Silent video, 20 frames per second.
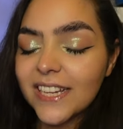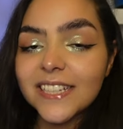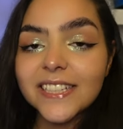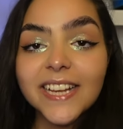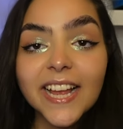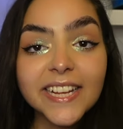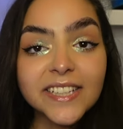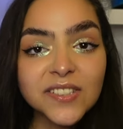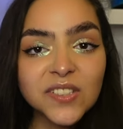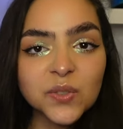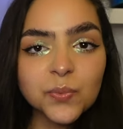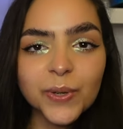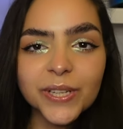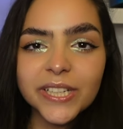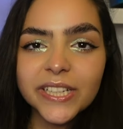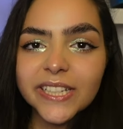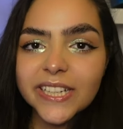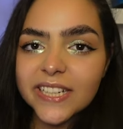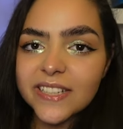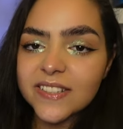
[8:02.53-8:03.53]
Next, we
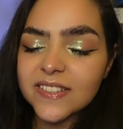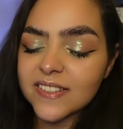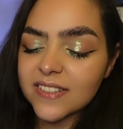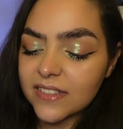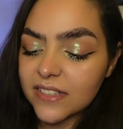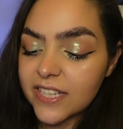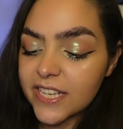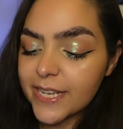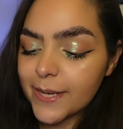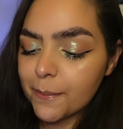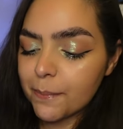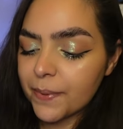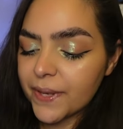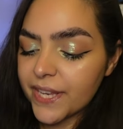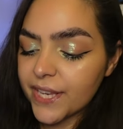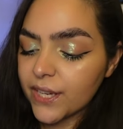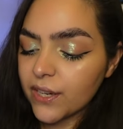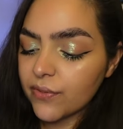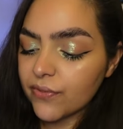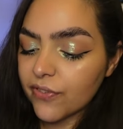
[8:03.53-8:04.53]
did get a sneak
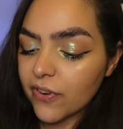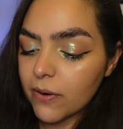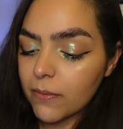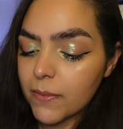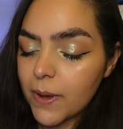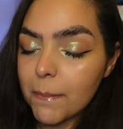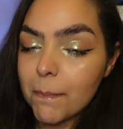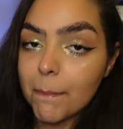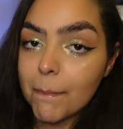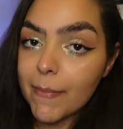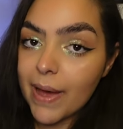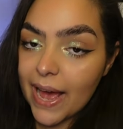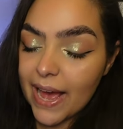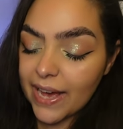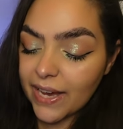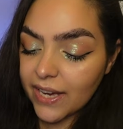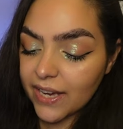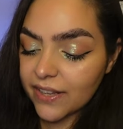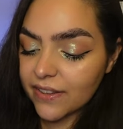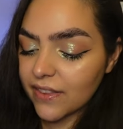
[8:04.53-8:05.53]
peek from MAC.